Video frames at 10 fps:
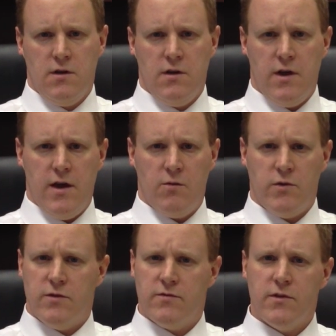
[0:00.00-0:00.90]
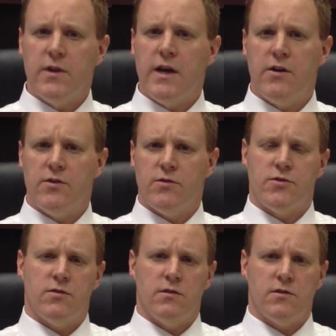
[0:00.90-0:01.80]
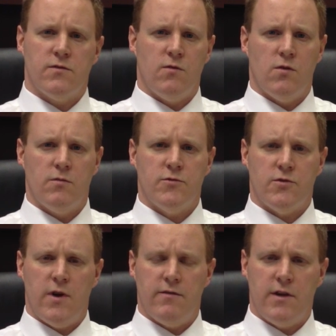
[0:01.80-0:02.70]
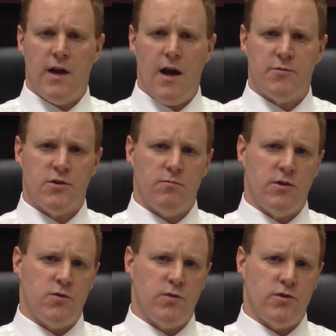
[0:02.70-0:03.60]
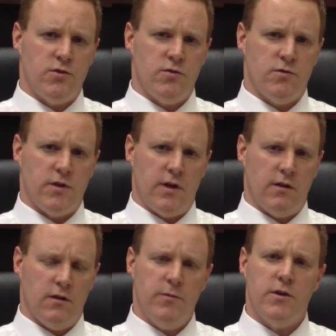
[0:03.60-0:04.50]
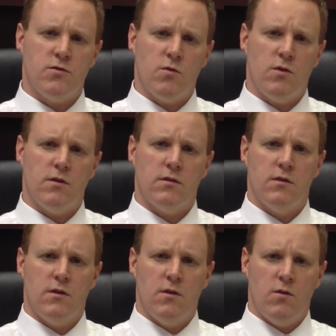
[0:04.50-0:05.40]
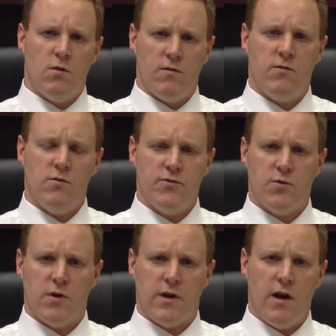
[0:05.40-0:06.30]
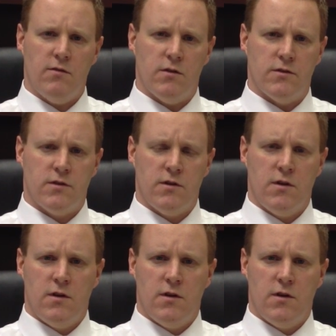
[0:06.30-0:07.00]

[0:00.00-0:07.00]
And when you're filling out your insurance forms, you have the option between choosing limited tort or full tort coverage.